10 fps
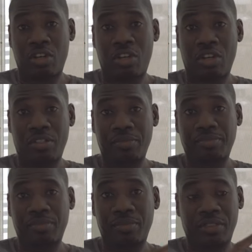
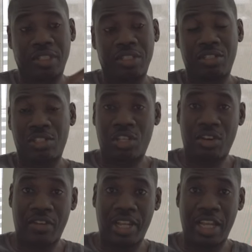along,
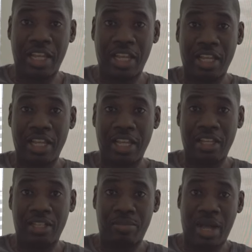security
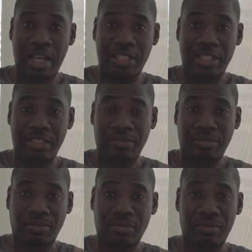deposit.
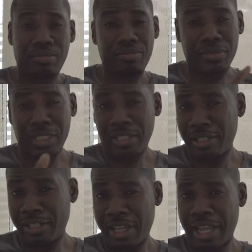
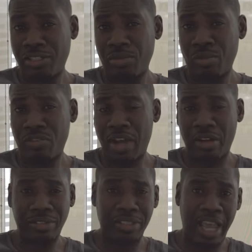In case you move
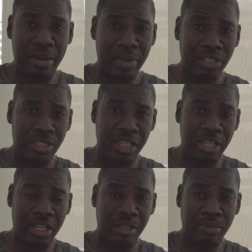out and damage
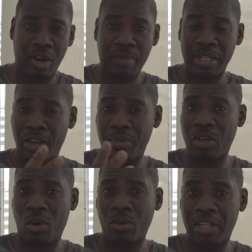the uh, apartment, they'll
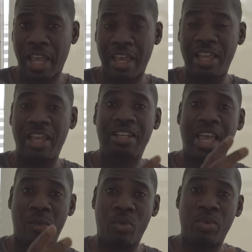be holding that.
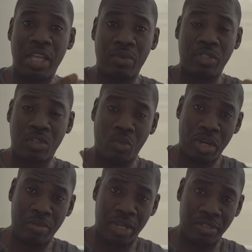That will equal to
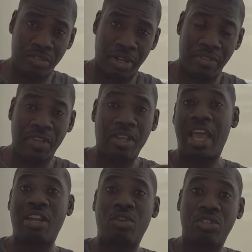one month's rent.
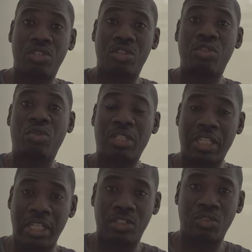And also you'll
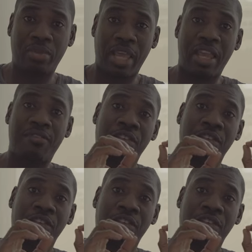need to pay